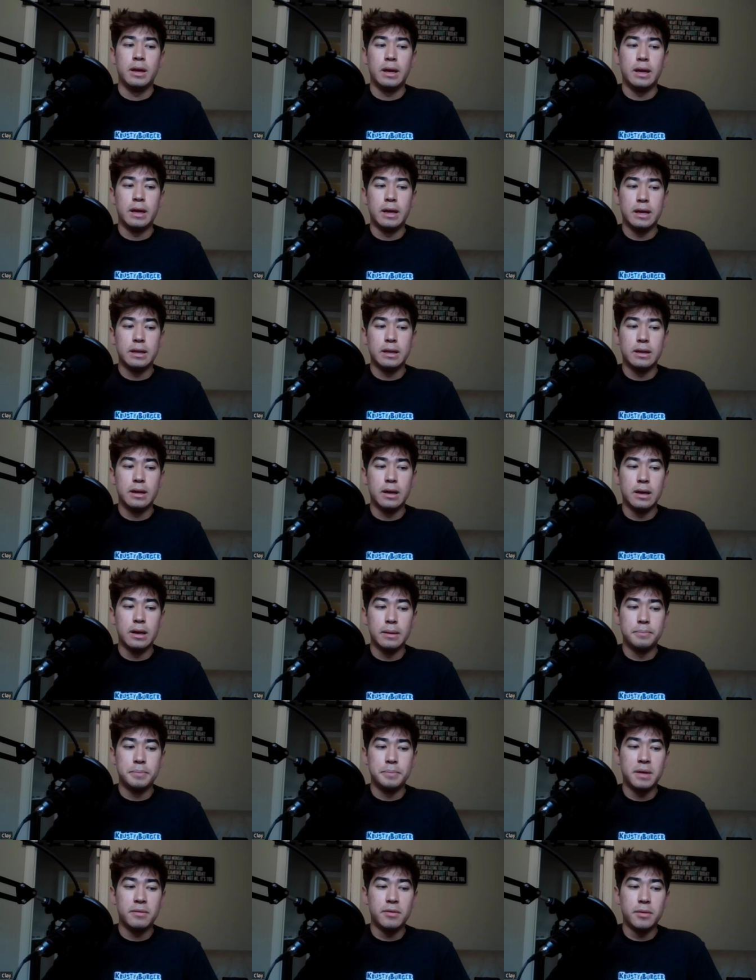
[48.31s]
and
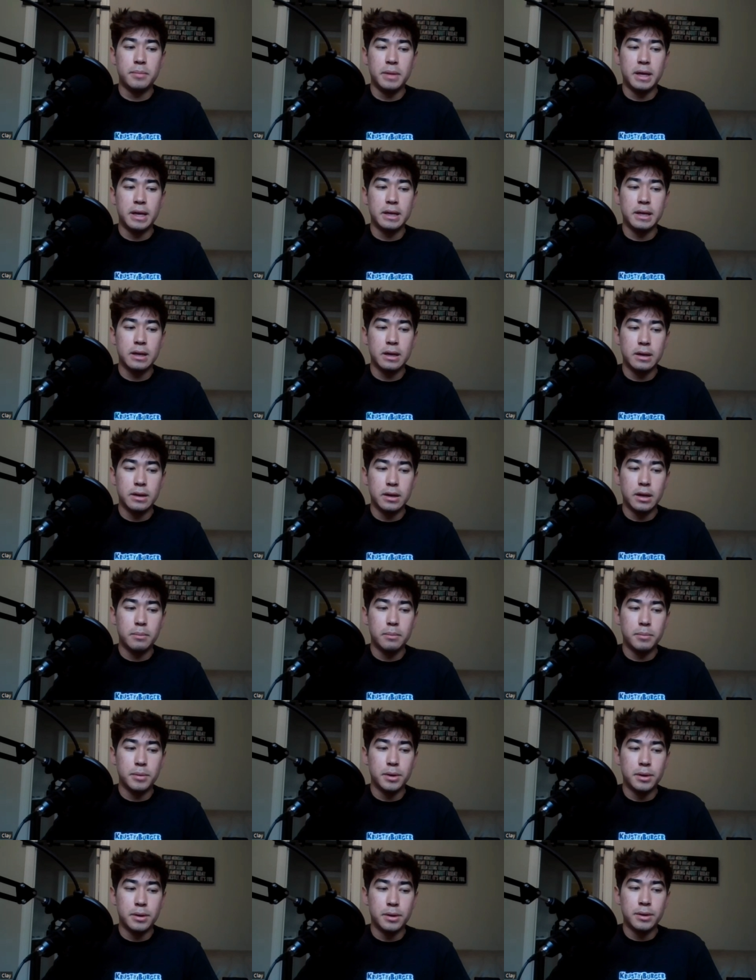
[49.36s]
um, give them like a
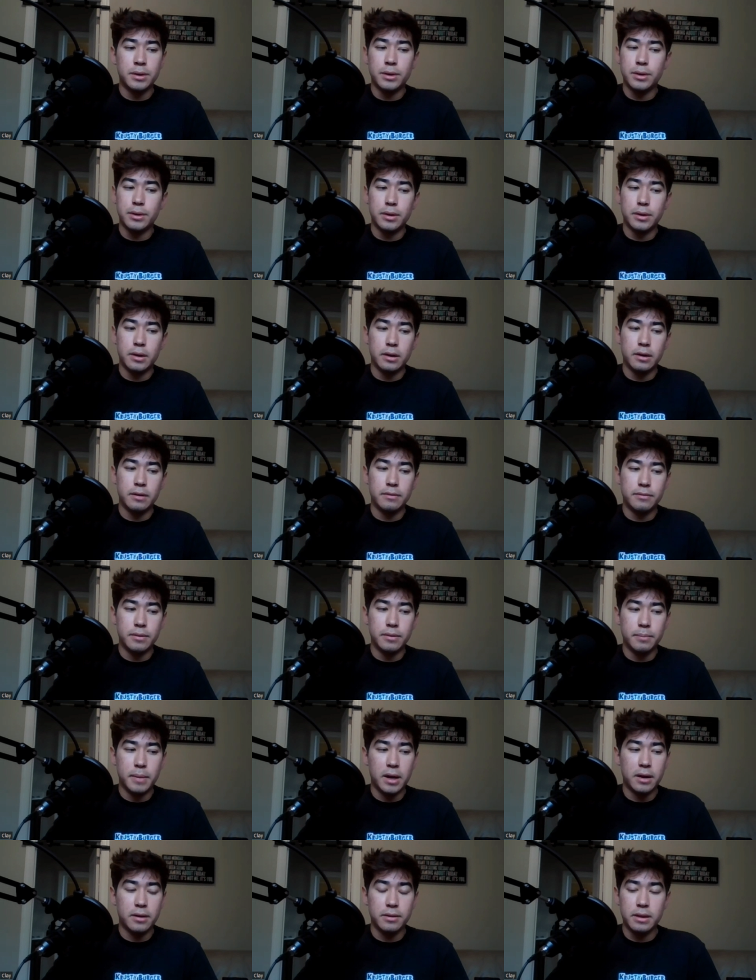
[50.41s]
number of
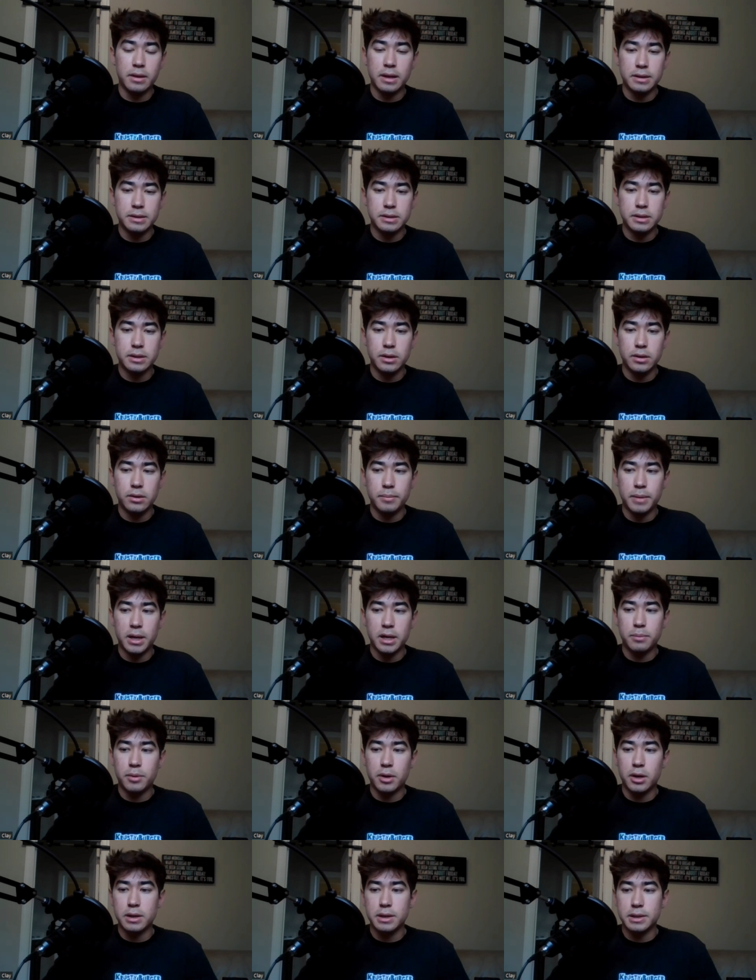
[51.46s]
amount of things to do, amount
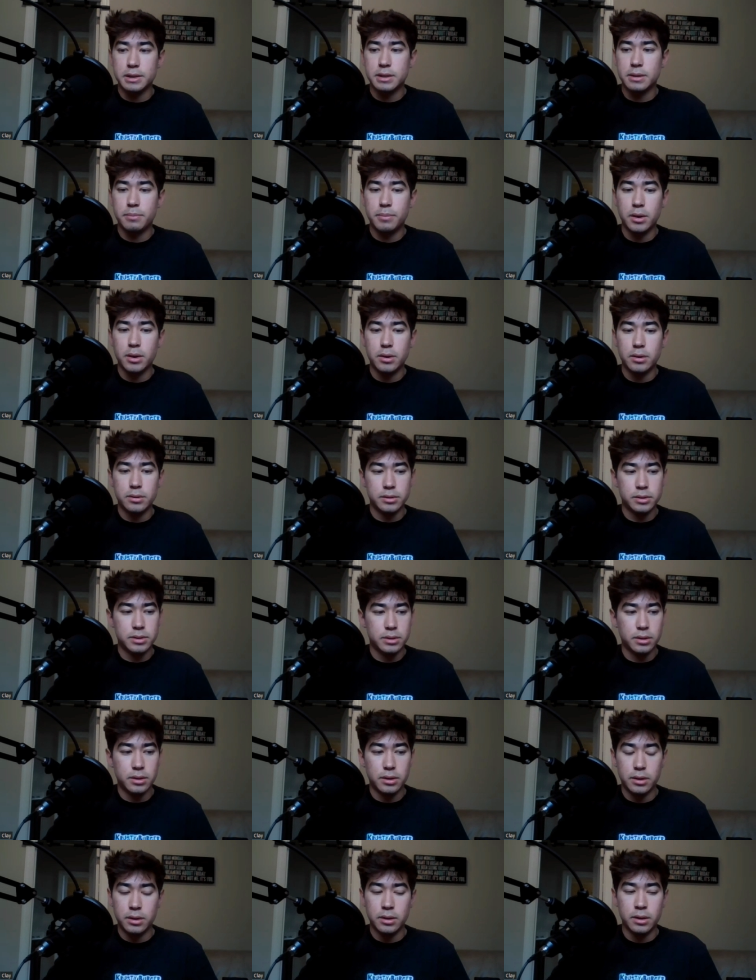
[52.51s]
of products to
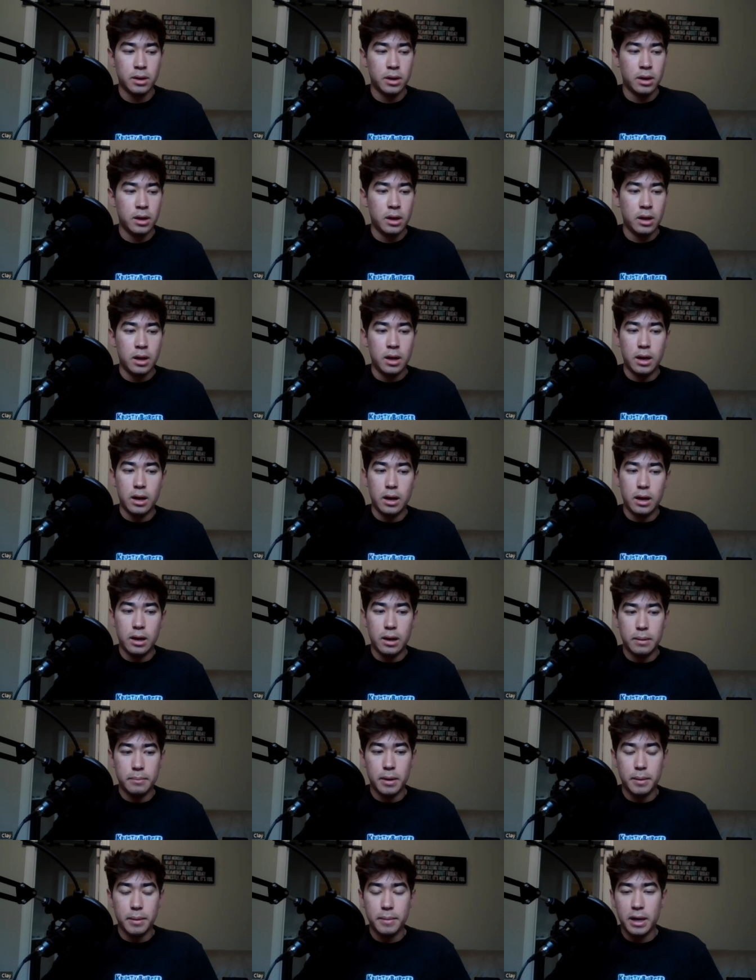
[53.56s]
post, or
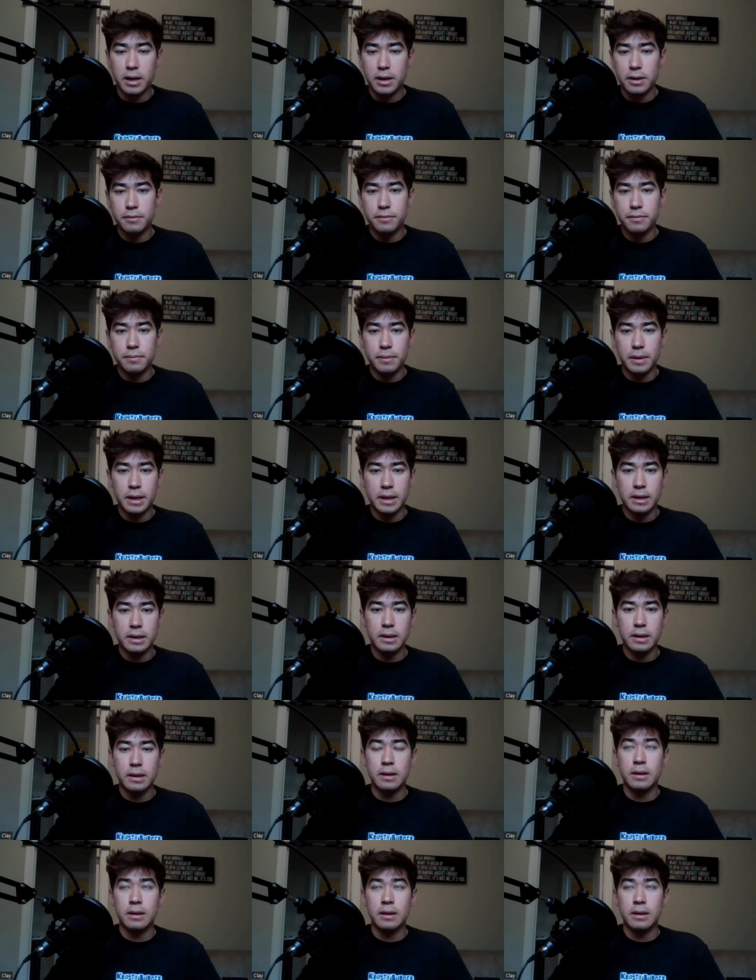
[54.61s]
um, amount of like